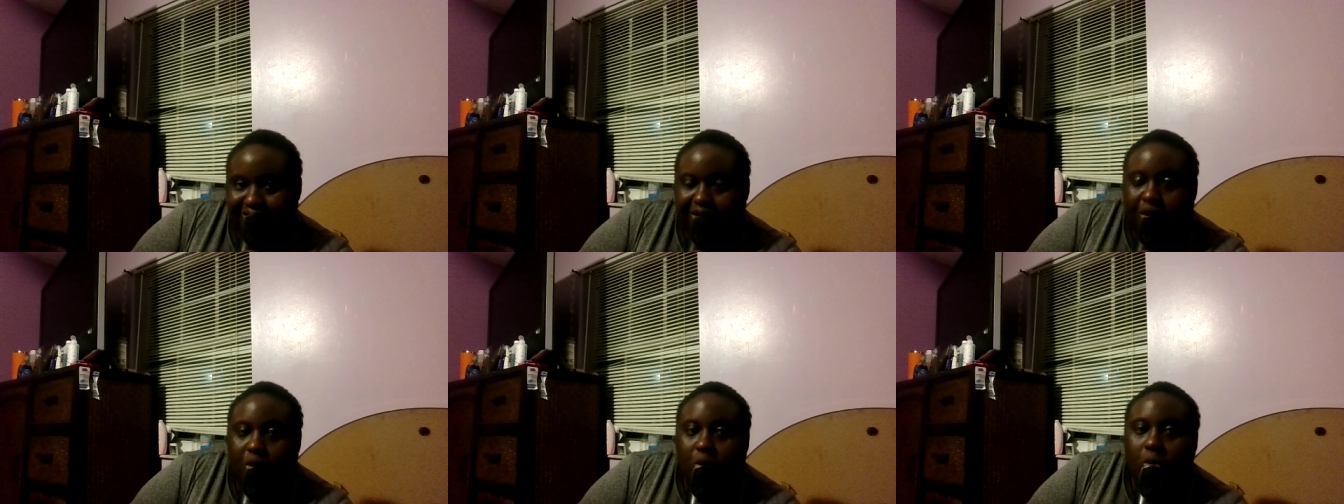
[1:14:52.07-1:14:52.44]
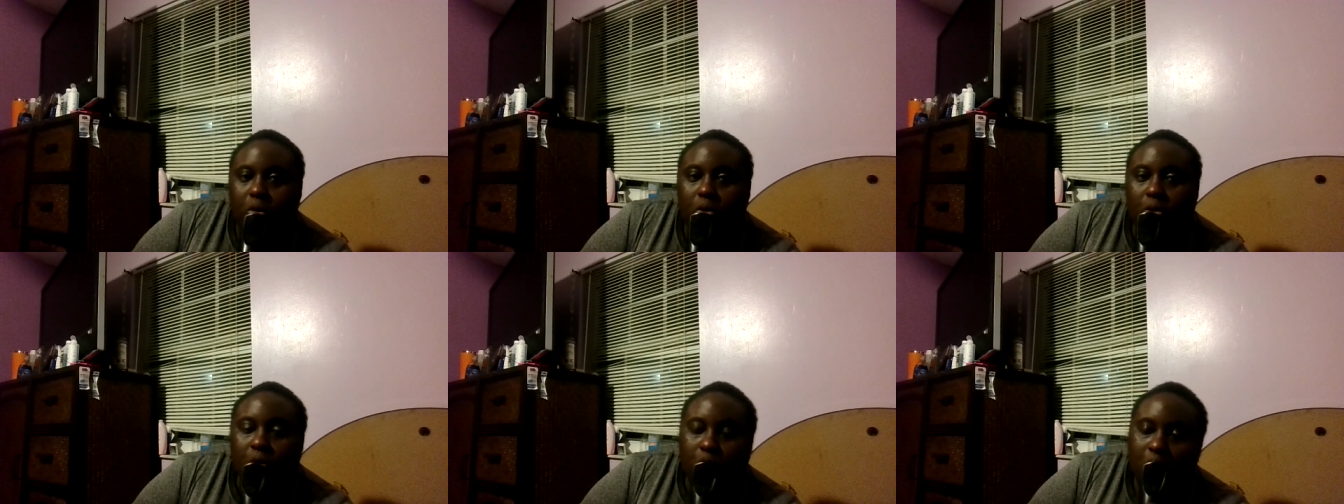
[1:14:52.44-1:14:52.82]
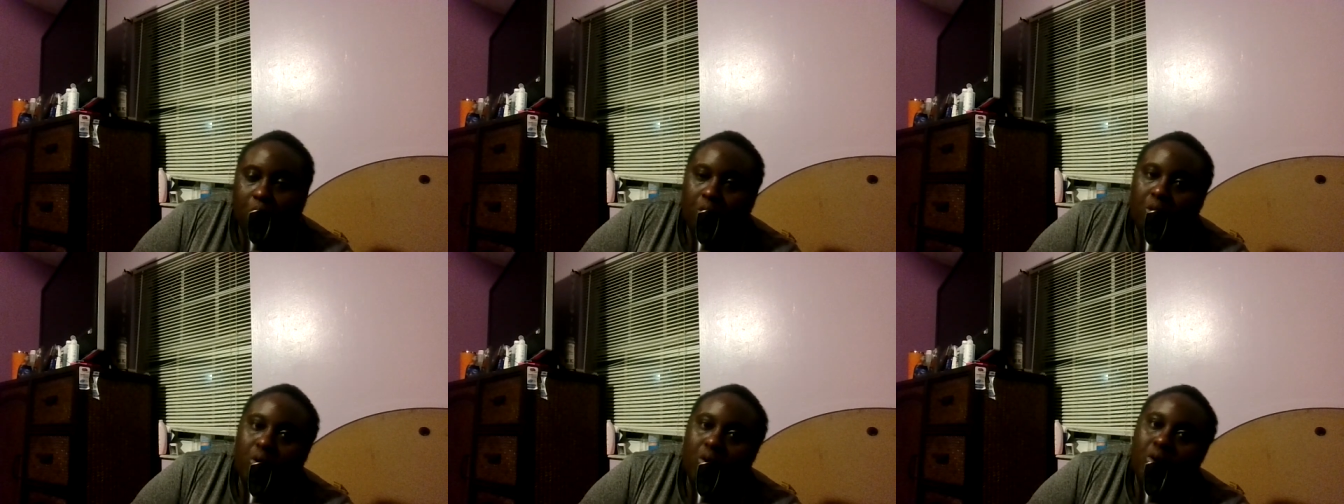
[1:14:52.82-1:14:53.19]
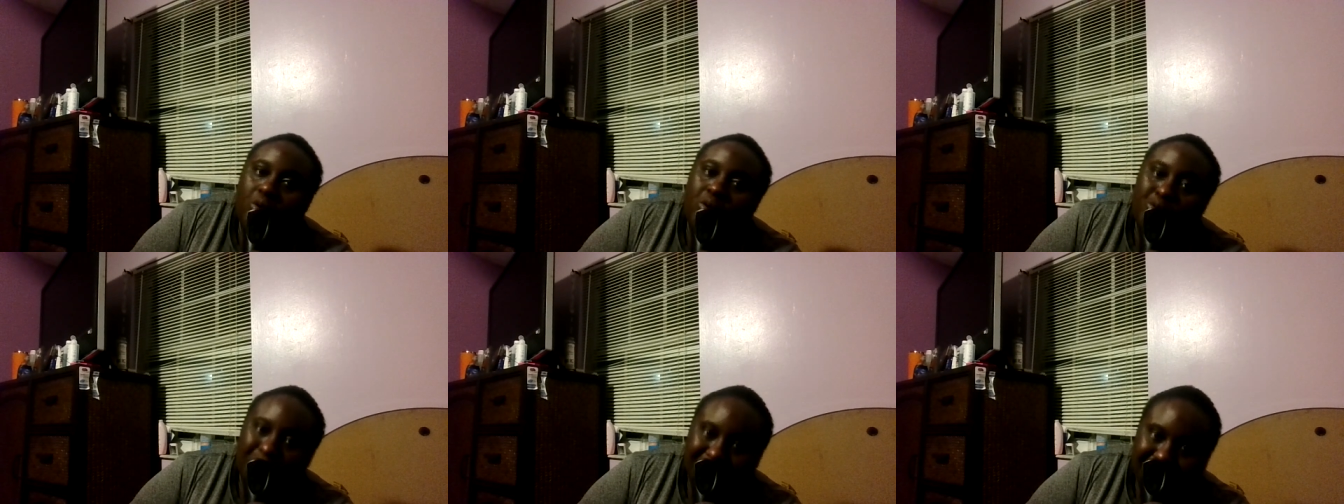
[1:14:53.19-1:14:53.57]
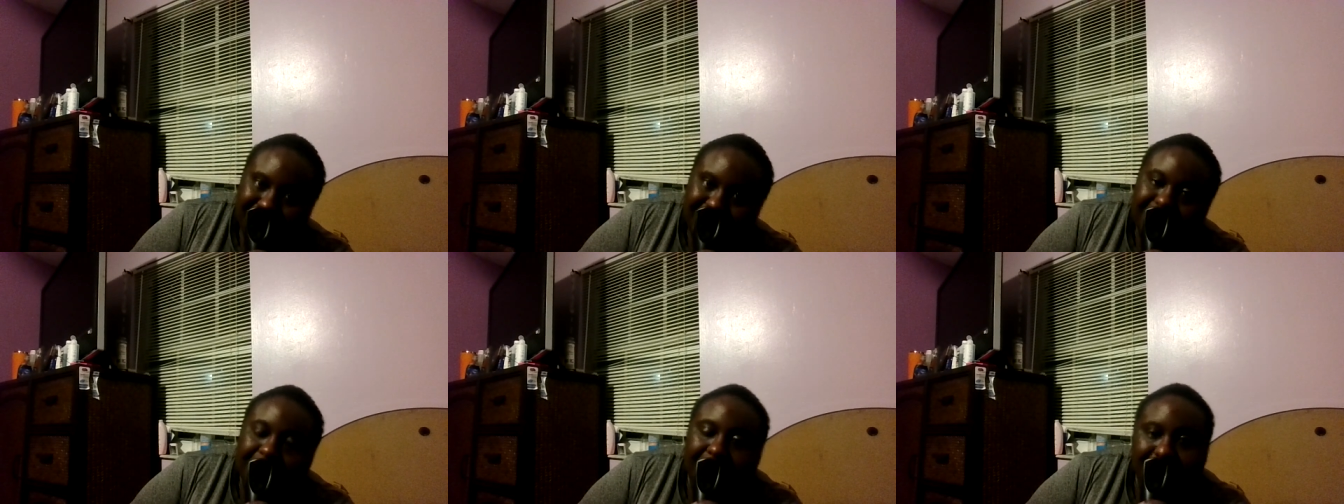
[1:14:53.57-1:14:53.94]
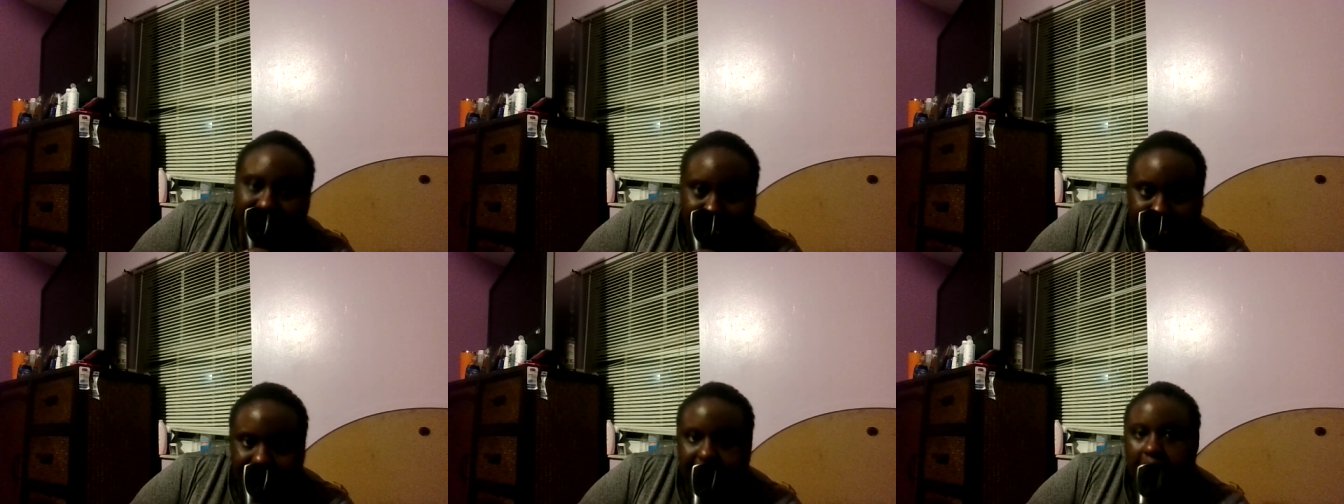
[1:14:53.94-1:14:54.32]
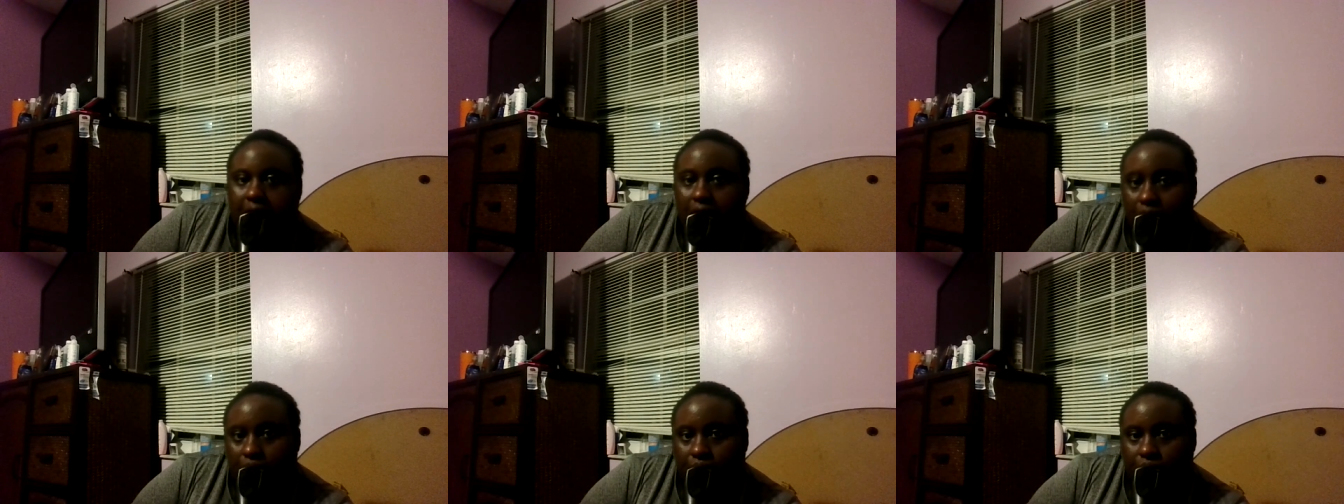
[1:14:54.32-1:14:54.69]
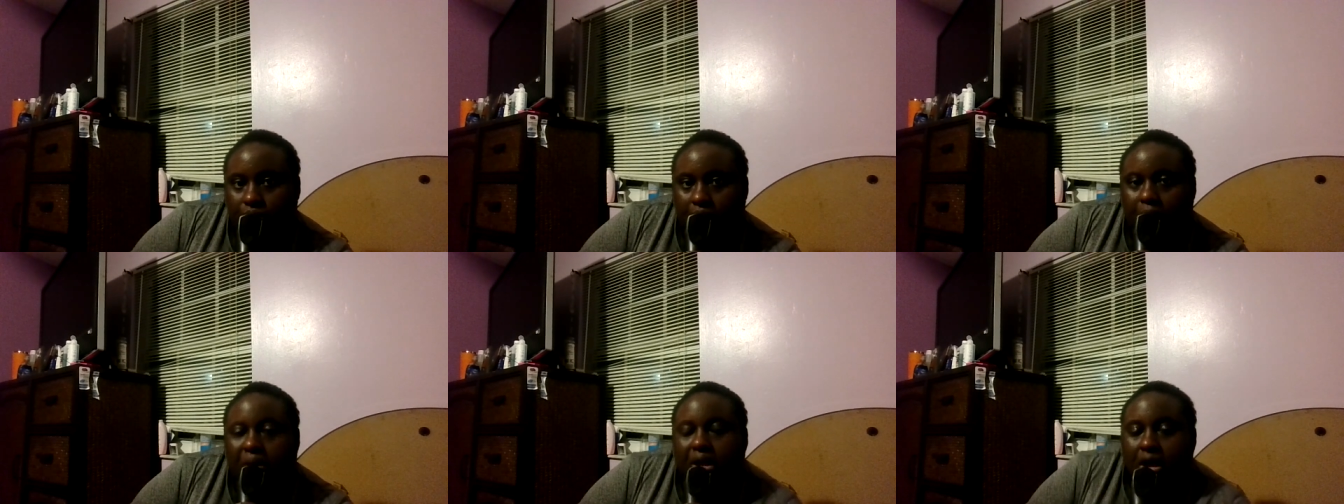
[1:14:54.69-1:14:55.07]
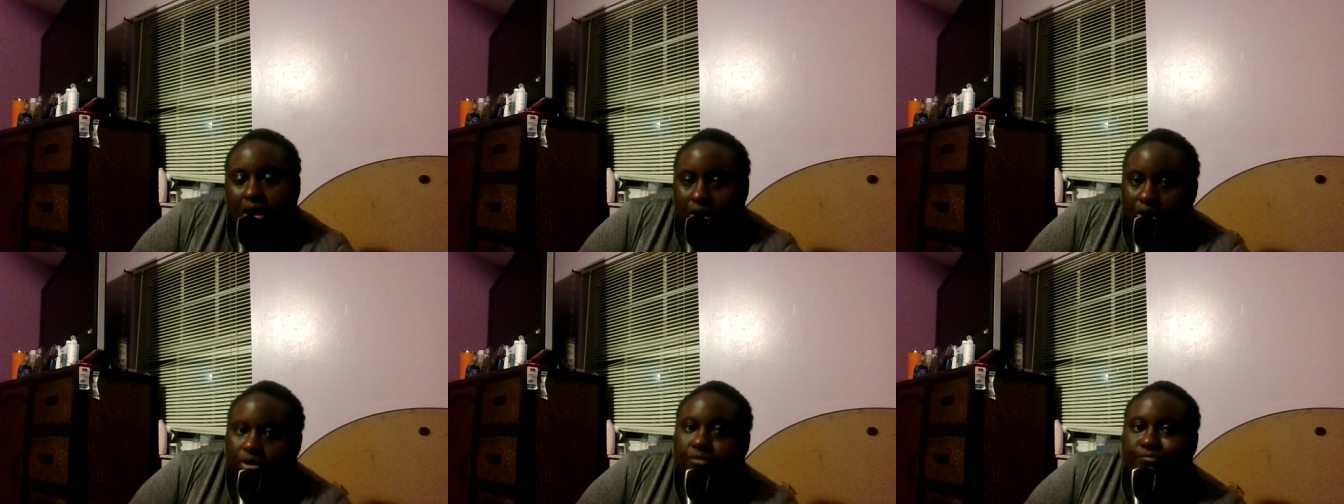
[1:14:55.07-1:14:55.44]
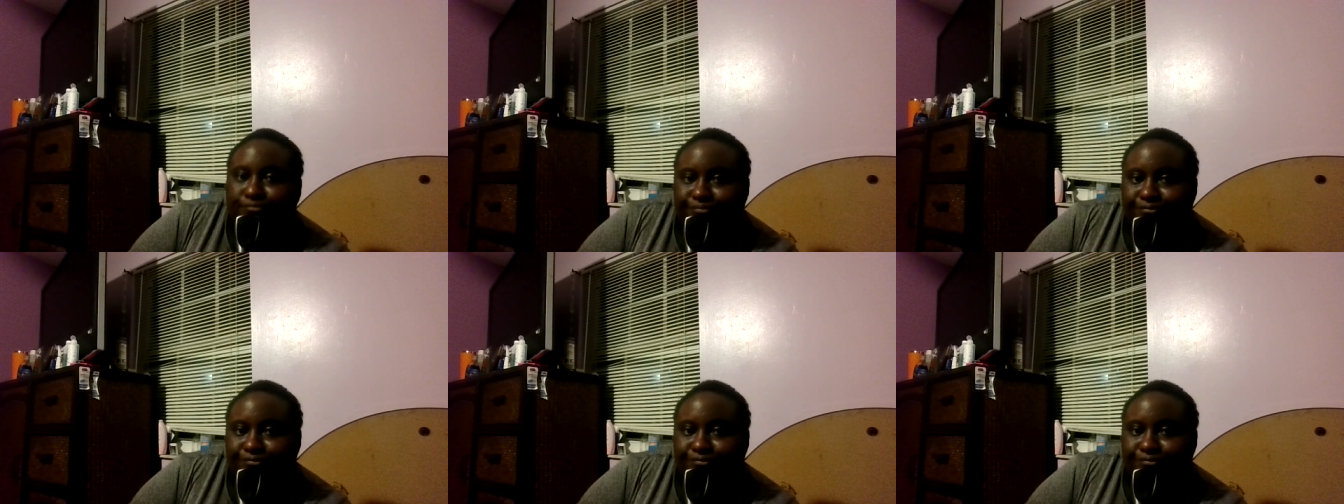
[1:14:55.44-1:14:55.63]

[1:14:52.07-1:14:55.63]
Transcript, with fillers: who who needs to be in the asylum? Me or her?